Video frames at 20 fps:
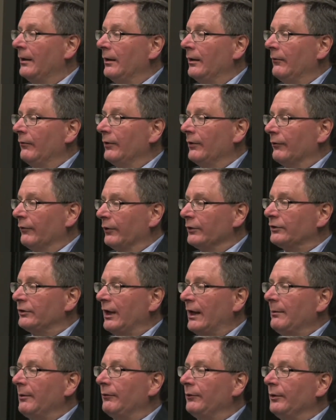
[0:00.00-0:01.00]
For the first
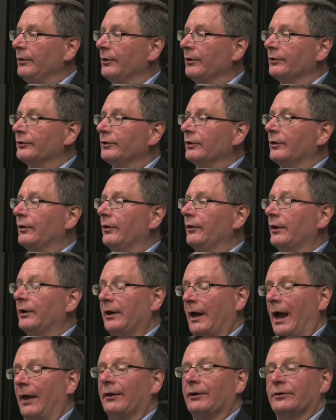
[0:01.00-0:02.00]
time a few years ago, the
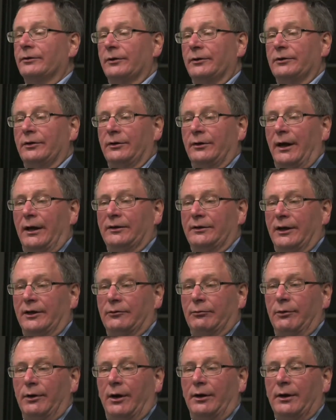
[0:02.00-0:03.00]
Catholic Church in the United States,
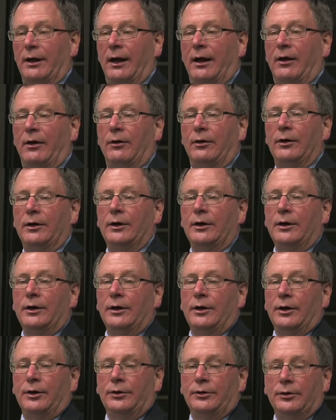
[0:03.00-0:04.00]
we are now
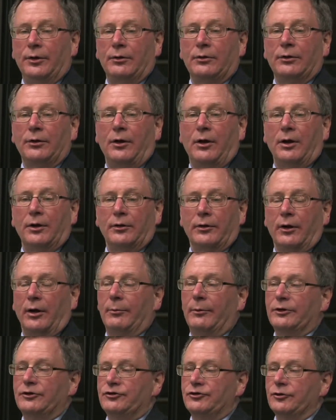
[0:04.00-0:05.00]
no longer a
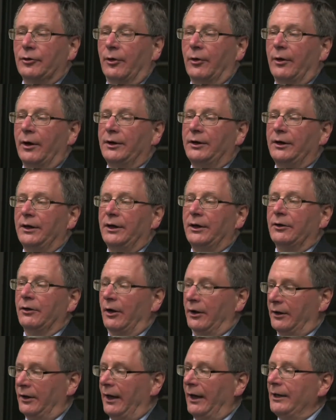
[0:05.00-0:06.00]
majority
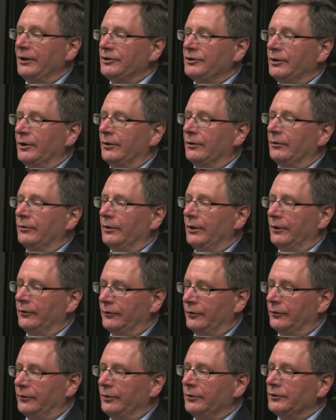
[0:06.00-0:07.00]
Caucasian
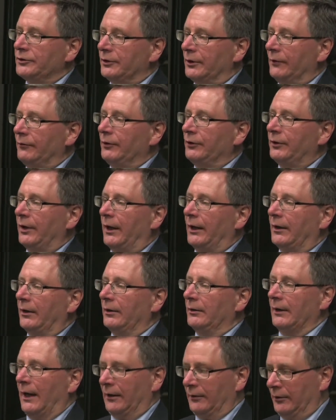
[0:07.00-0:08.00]
institution. If you take,
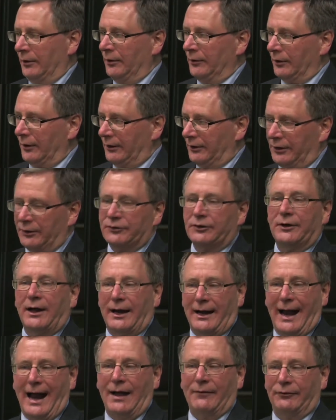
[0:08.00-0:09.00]
the Latinos are
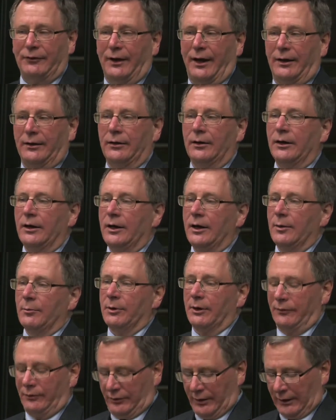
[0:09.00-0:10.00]
not half yet,
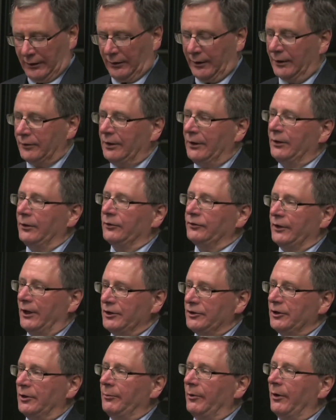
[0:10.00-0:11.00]
but if you take the Latinos,
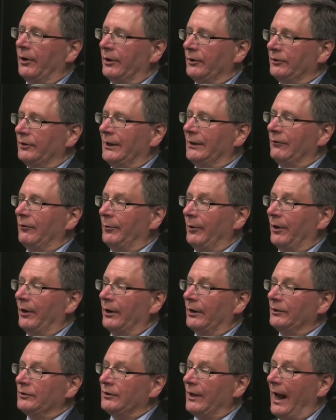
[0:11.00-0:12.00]
Asian Americans, Native
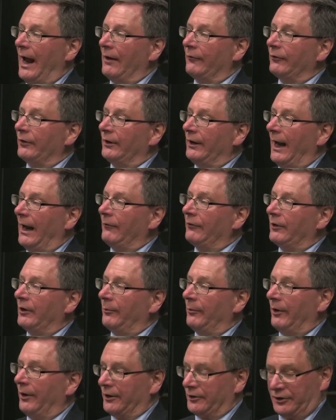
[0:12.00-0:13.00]
Americans, African
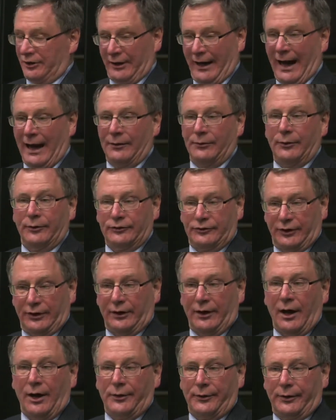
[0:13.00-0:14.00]
Americans, and add those
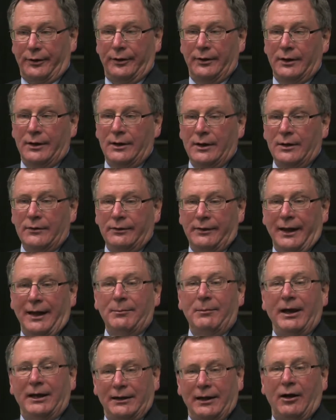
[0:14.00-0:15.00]
together, they
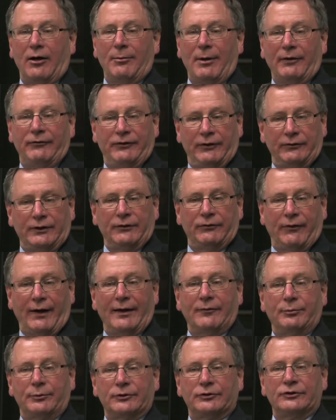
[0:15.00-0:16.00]
make now about
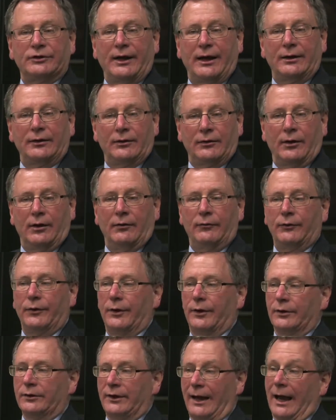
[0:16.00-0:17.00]
55% of
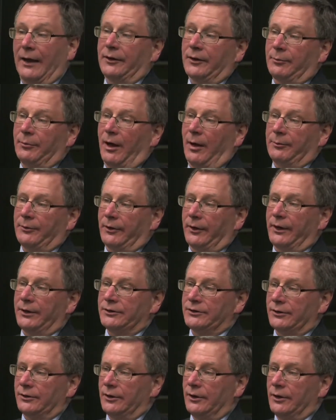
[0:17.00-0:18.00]
the Catholic
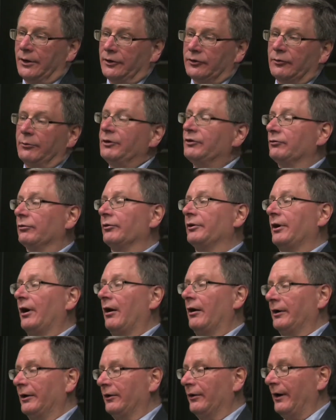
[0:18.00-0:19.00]
population. So we truly
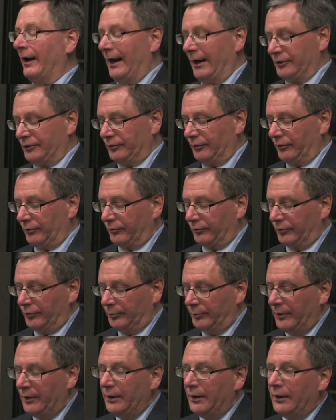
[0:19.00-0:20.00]
are an international group.
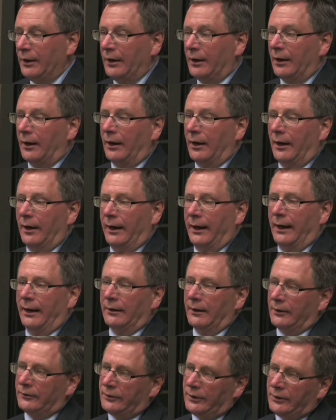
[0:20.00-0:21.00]

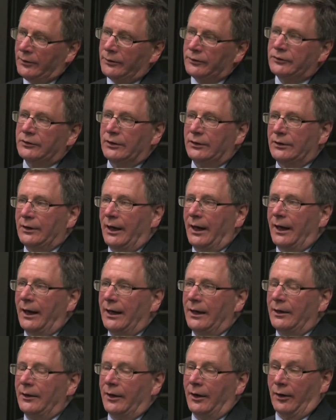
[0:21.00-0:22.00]
And Latinos
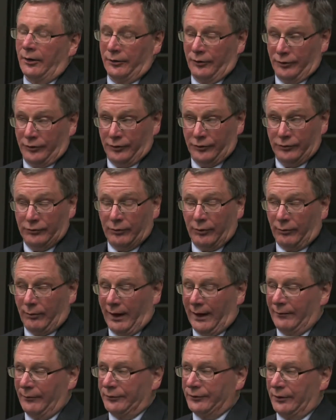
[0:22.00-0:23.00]
today, that are the new
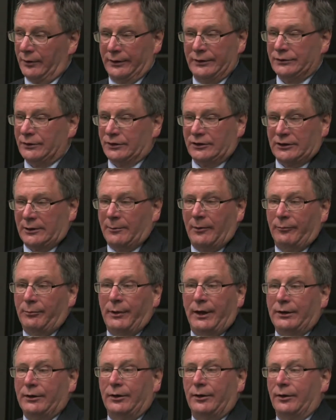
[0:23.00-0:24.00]
arrivals at least, because some have
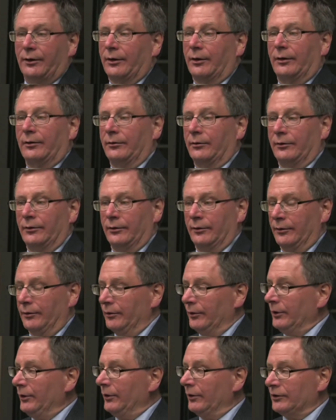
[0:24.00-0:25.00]
been here,
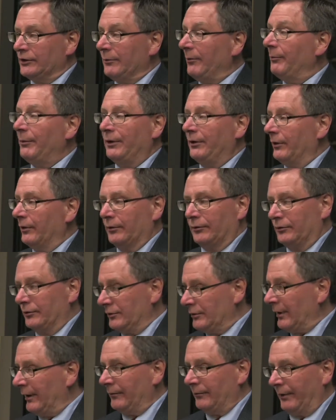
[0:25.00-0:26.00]
you know, some have been here
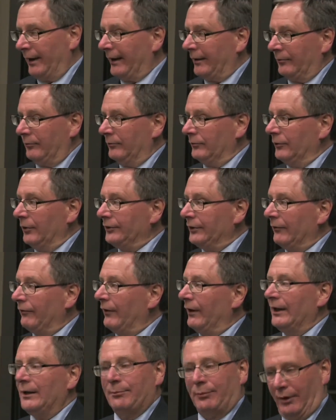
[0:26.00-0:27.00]
like Doña
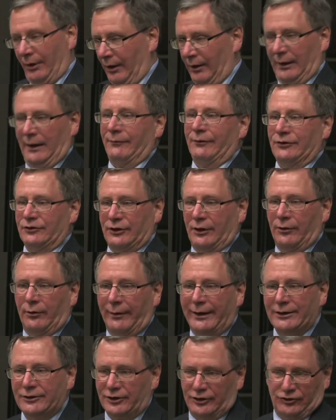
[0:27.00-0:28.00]
Felipa, 11
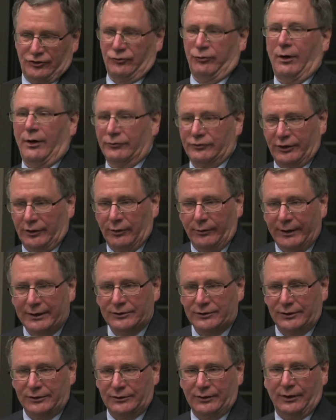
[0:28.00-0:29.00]
generations, 12
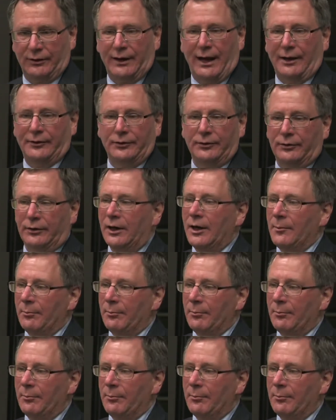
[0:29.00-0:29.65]
generations. They're not new.